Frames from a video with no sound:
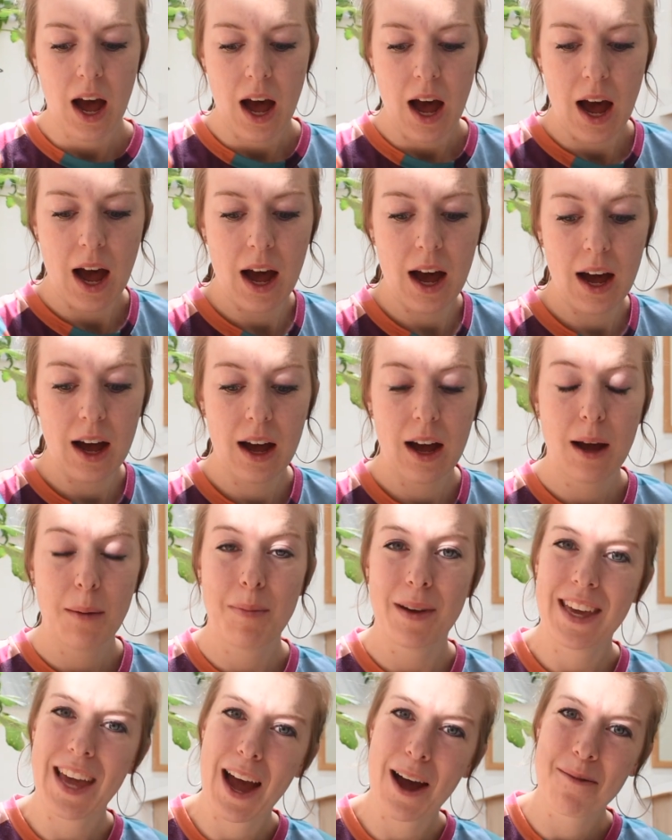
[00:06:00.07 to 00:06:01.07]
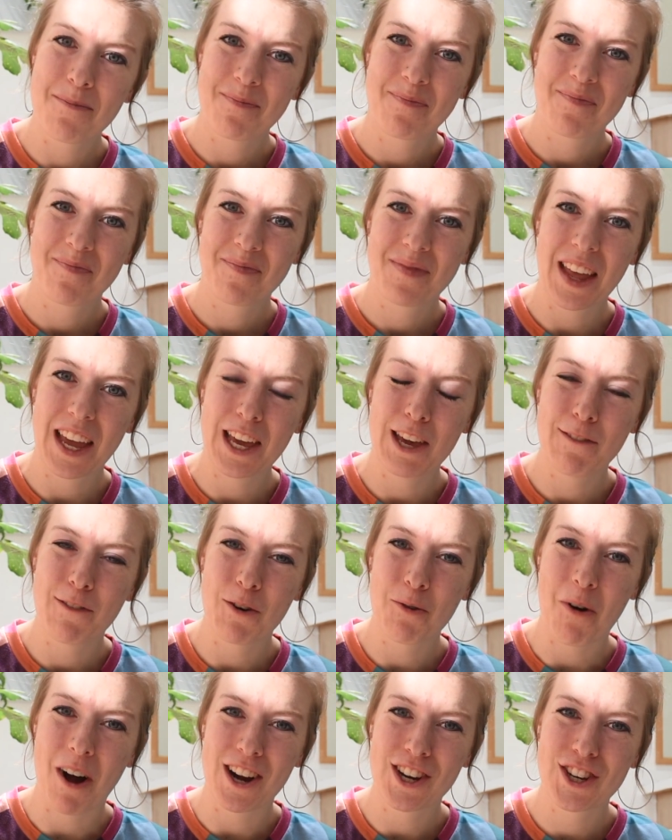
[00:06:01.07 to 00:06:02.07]
But yeah, thank you for
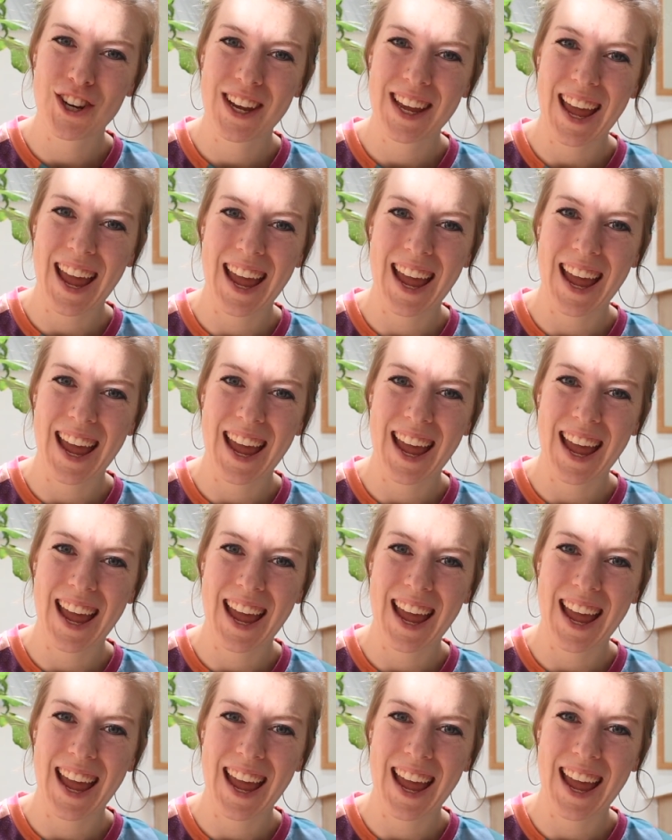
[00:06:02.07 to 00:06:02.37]
watching,